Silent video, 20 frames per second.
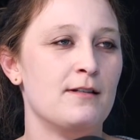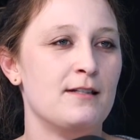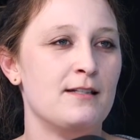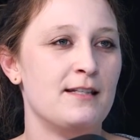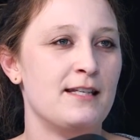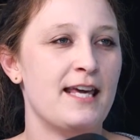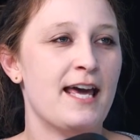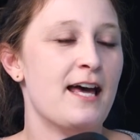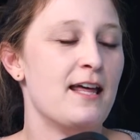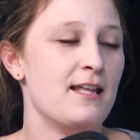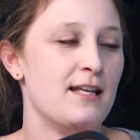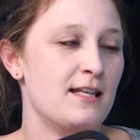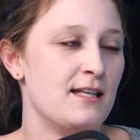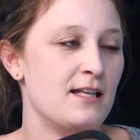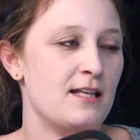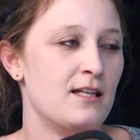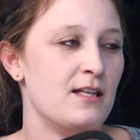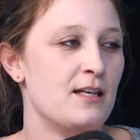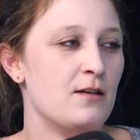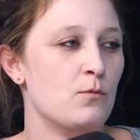yeah,
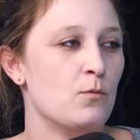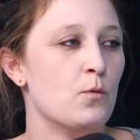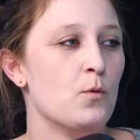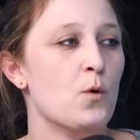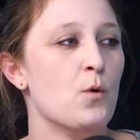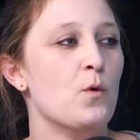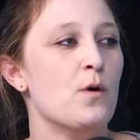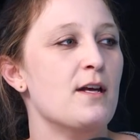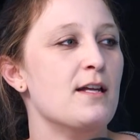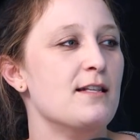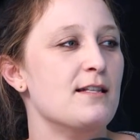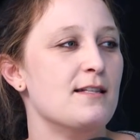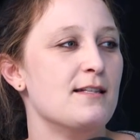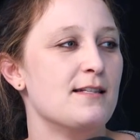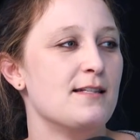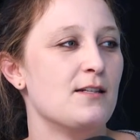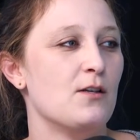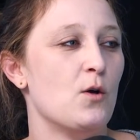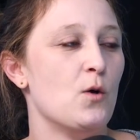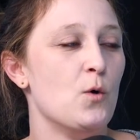it
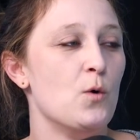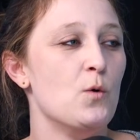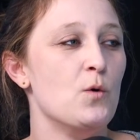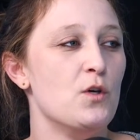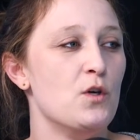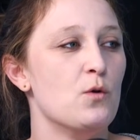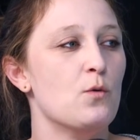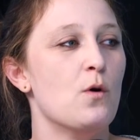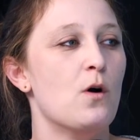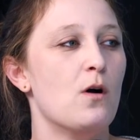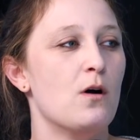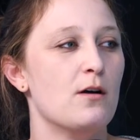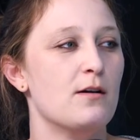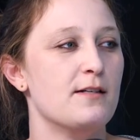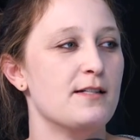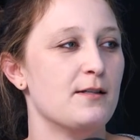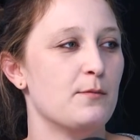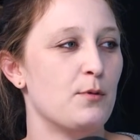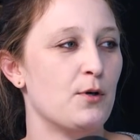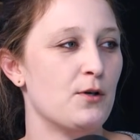ruins who you are
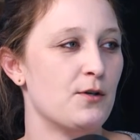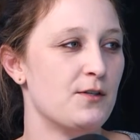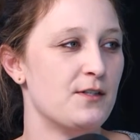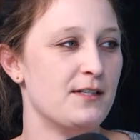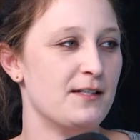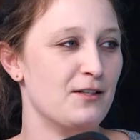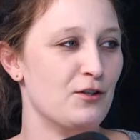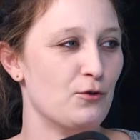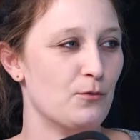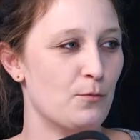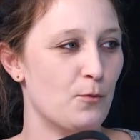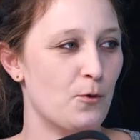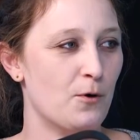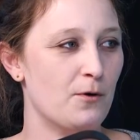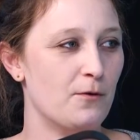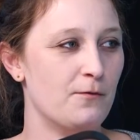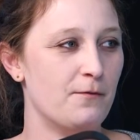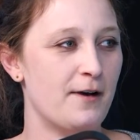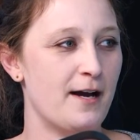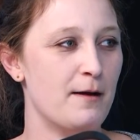as a person, your
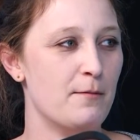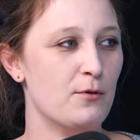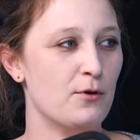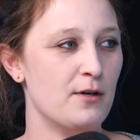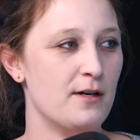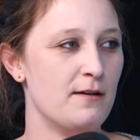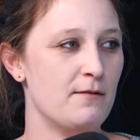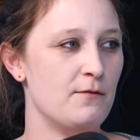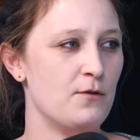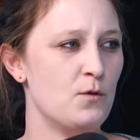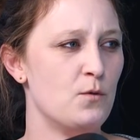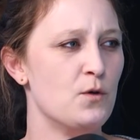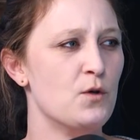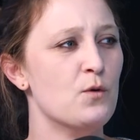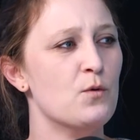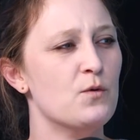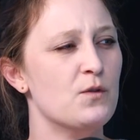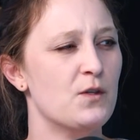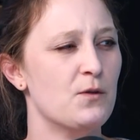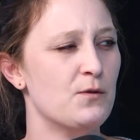moral fiber, if you
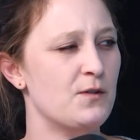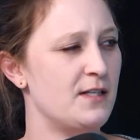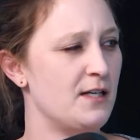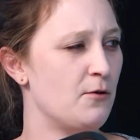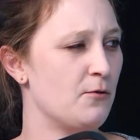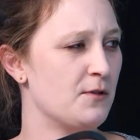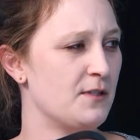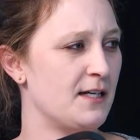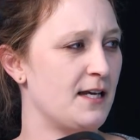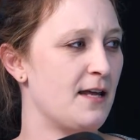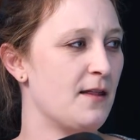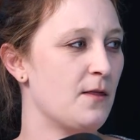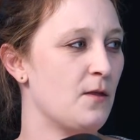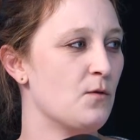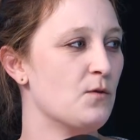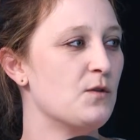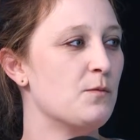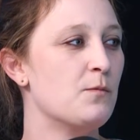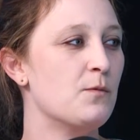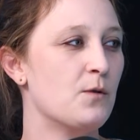use those secrets
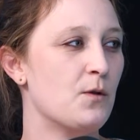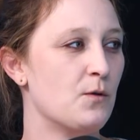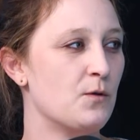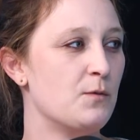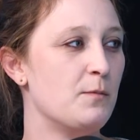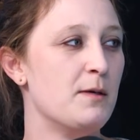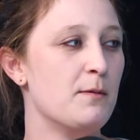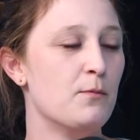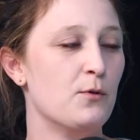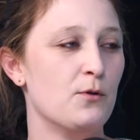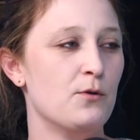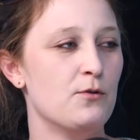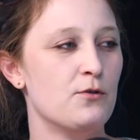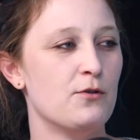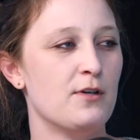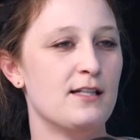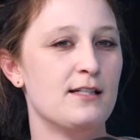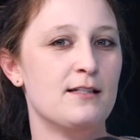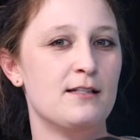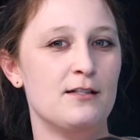against those people who
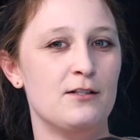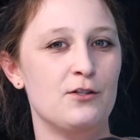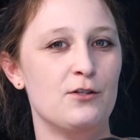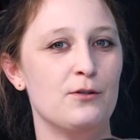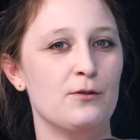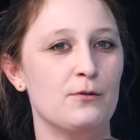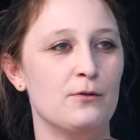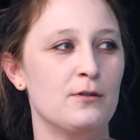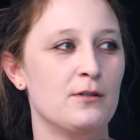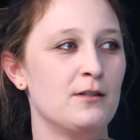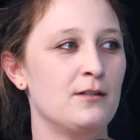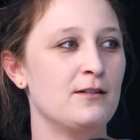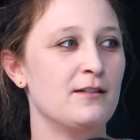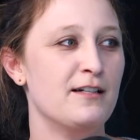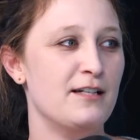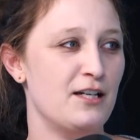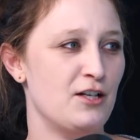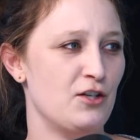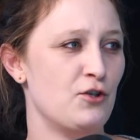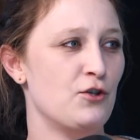trusted you
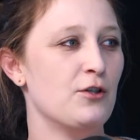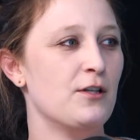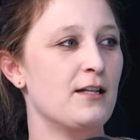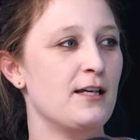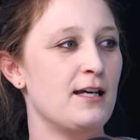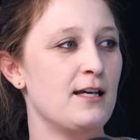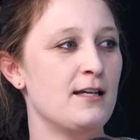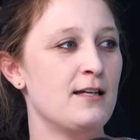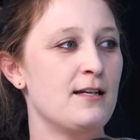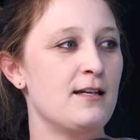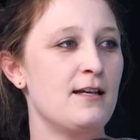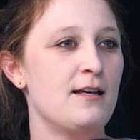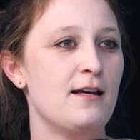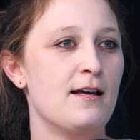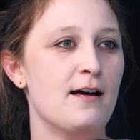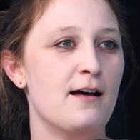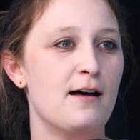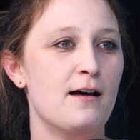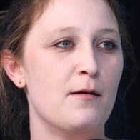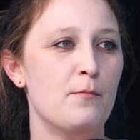initially.
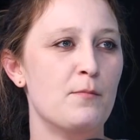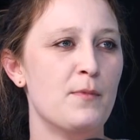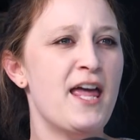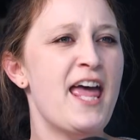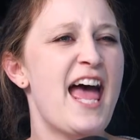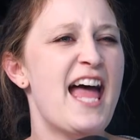And